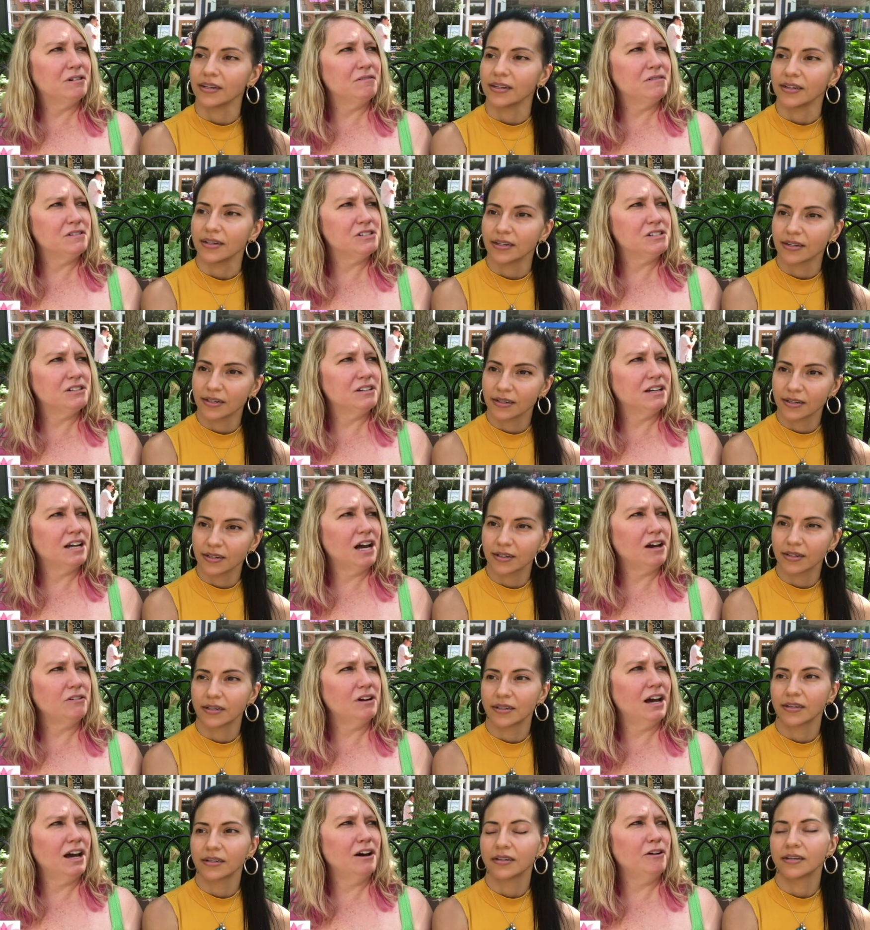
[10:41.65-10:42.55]
Speaker 1: But would you?
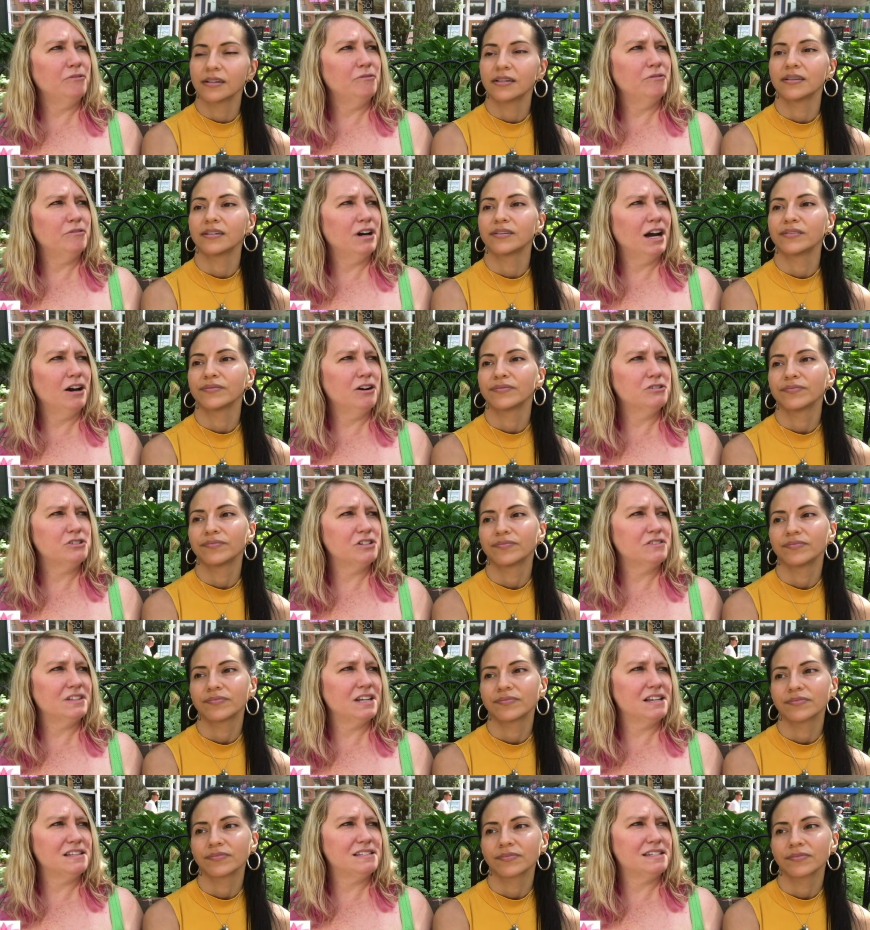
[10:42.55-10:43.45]
How how how
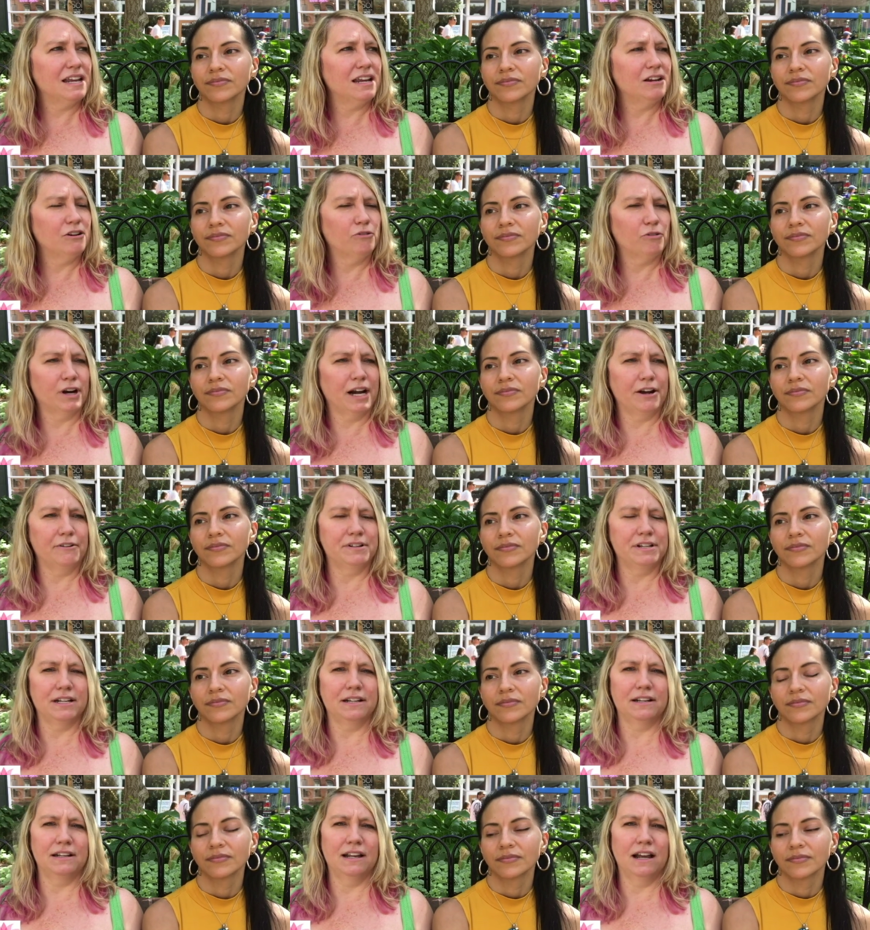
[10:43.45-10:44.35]
should they stay
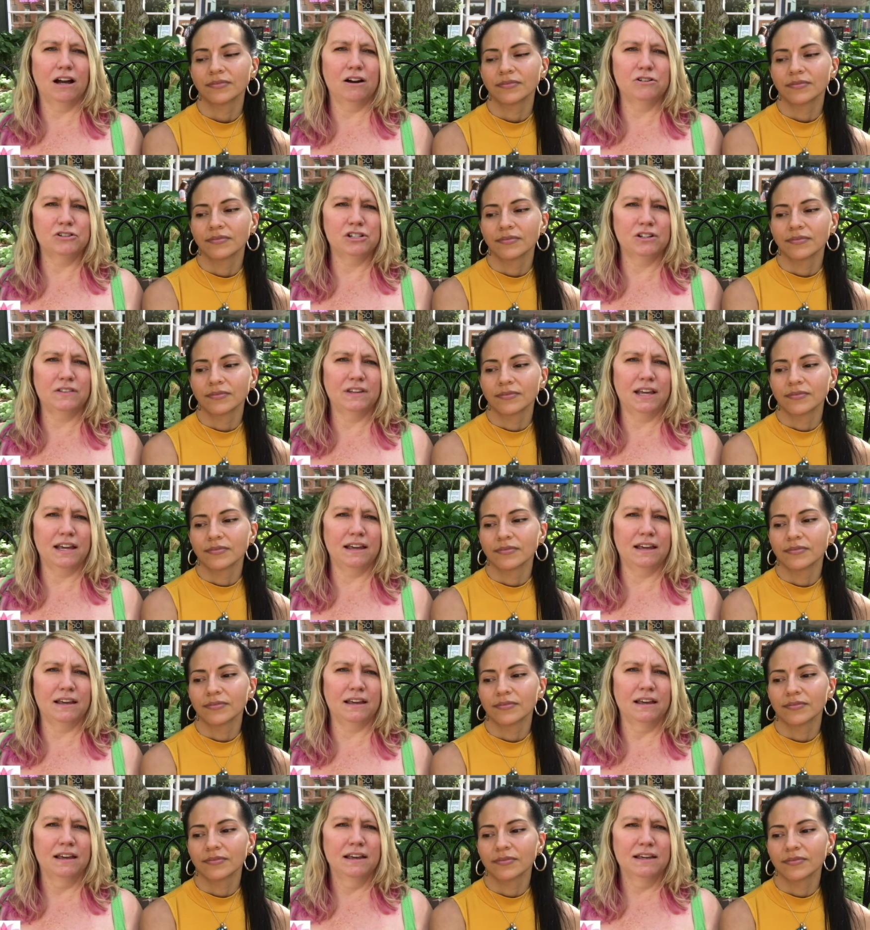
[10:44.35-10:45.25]
grounded? How should
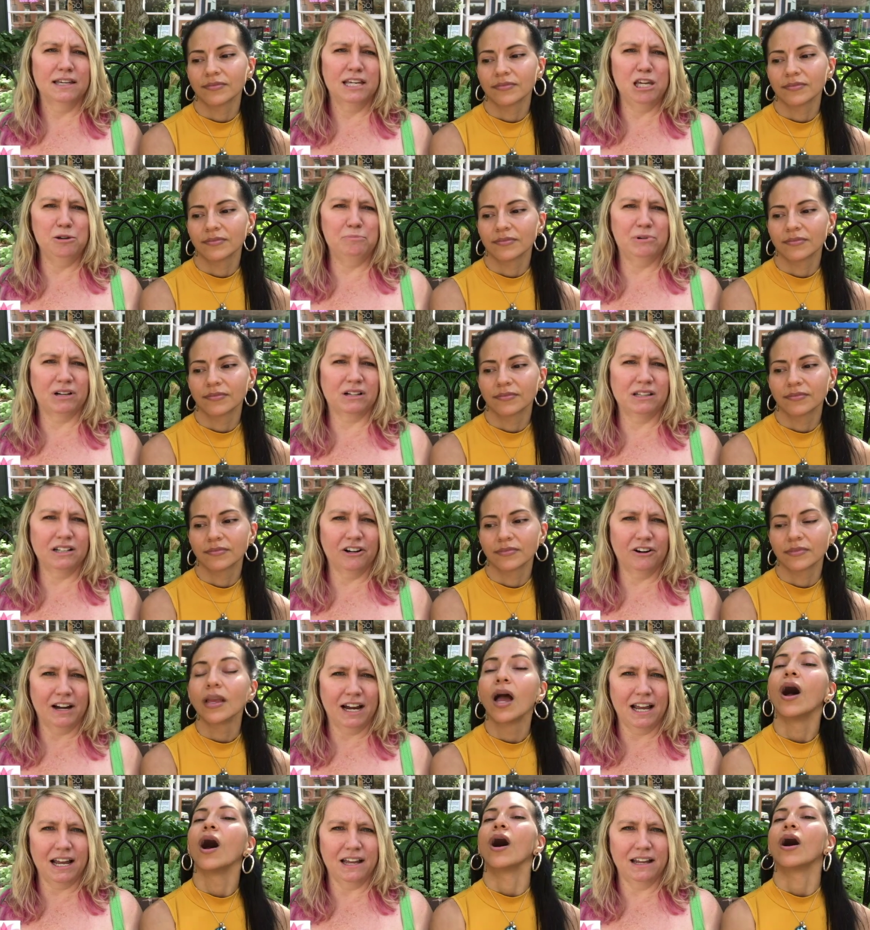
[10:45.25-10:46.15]
they keep a
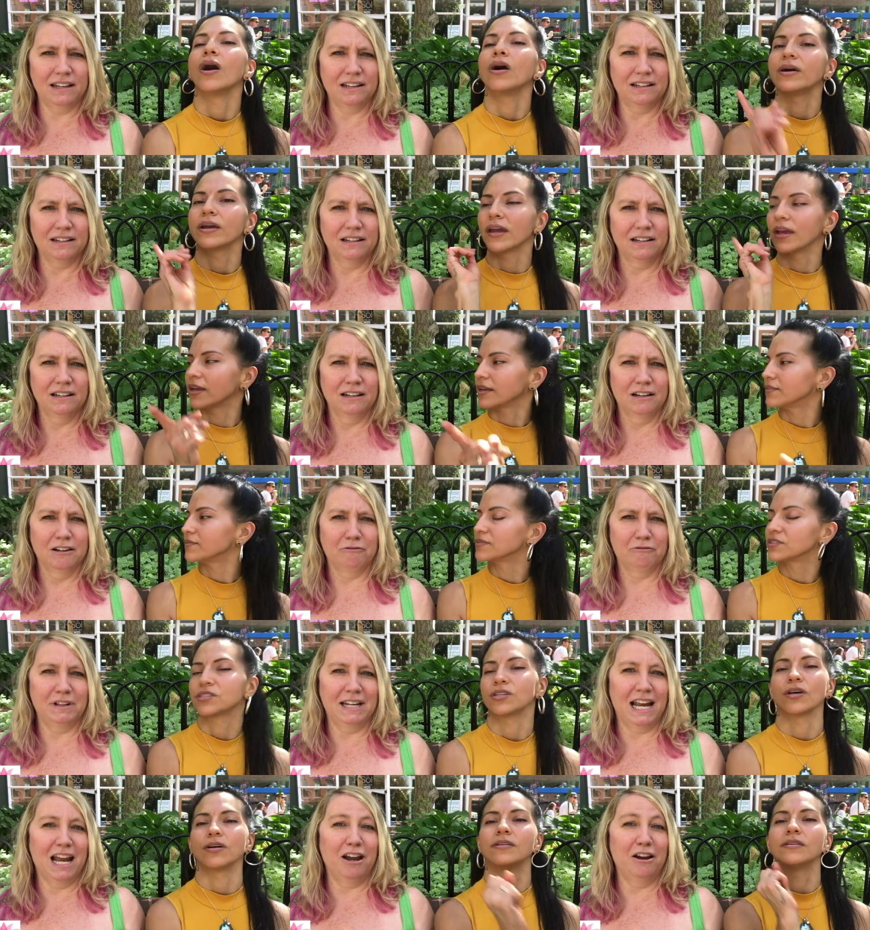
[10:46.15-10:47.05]
clear oh, head? Oh, okay.
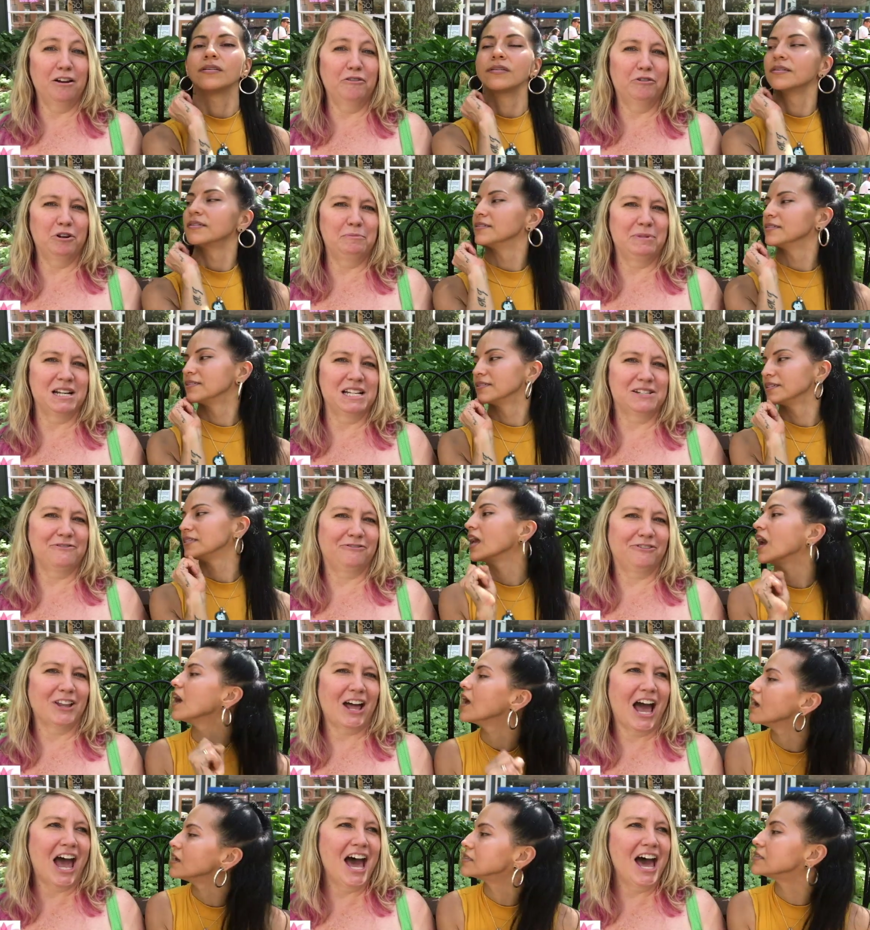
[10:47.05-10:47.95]
When so, everybody's
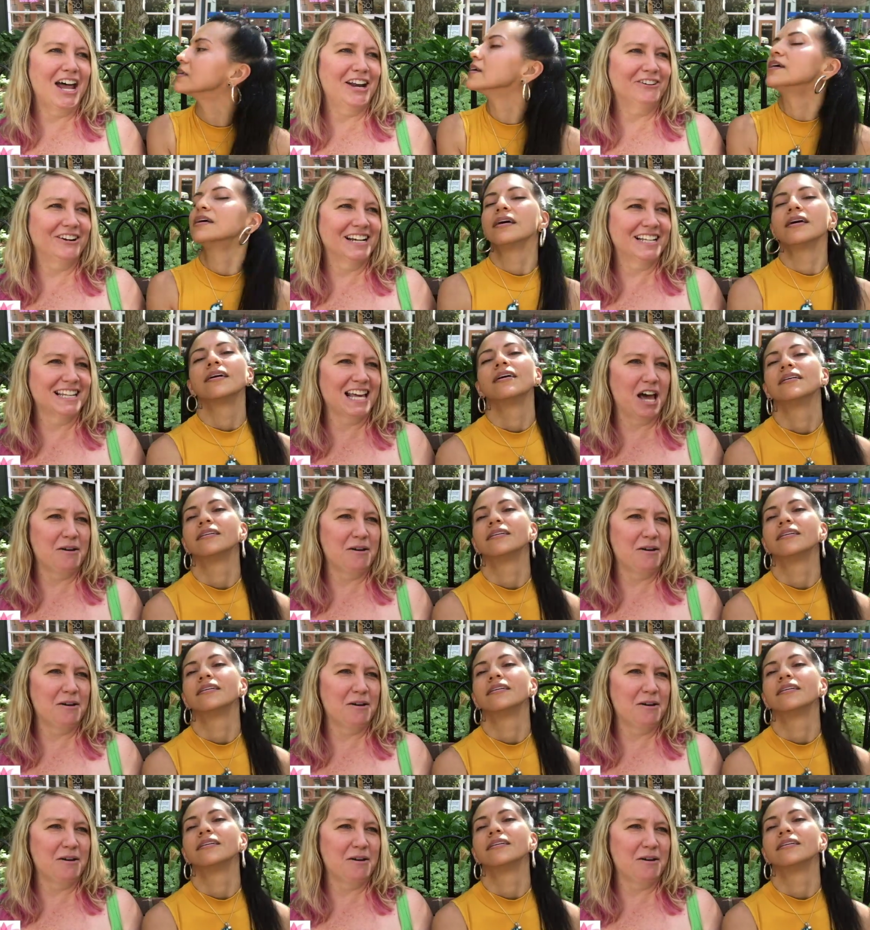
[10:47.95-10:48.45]
flattering